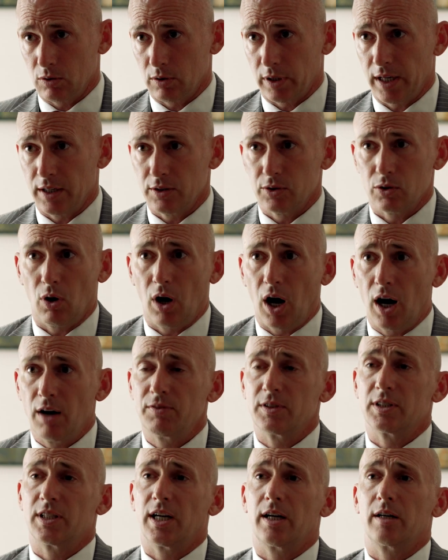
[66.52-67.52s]
Okay, so
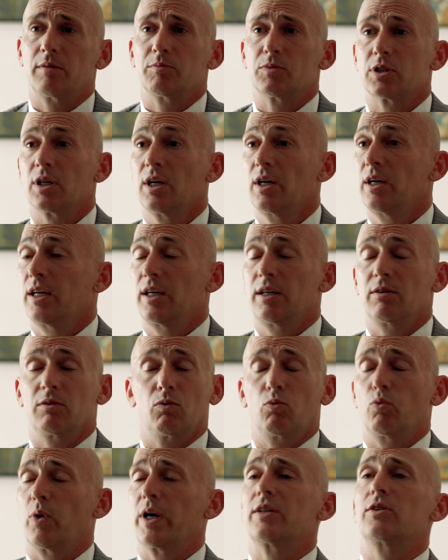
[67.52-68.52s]
oftentimes
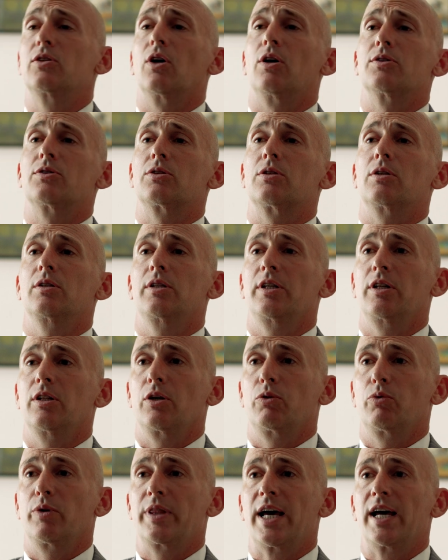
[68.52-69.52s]
when adults are
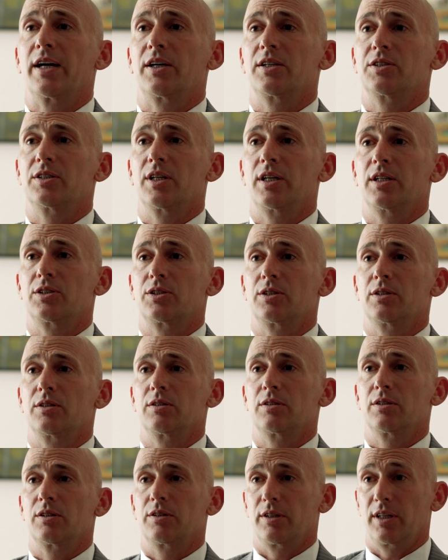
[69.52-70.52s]
dealing with
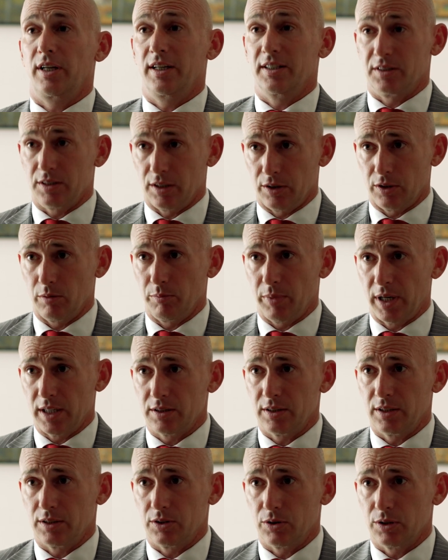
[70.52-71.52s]
accusations, it's in their
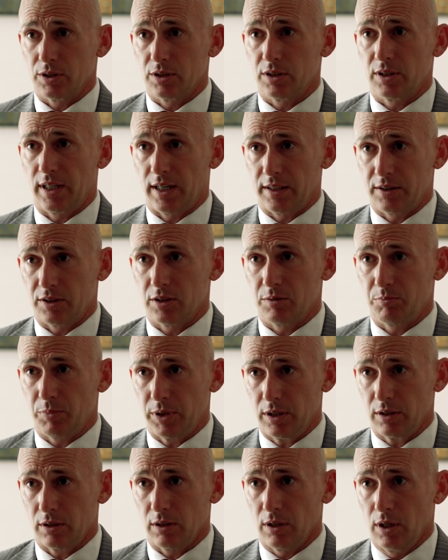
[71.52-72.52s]
best interest not to
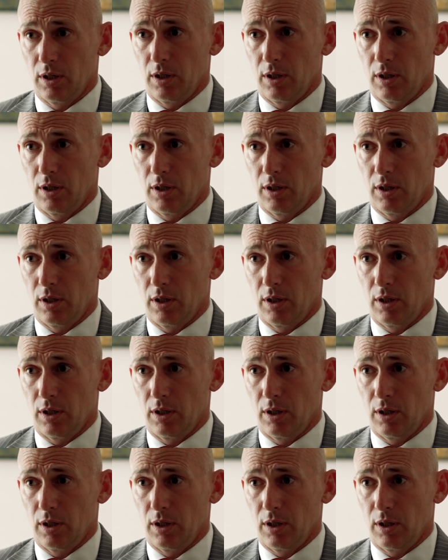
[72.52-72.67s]
speak.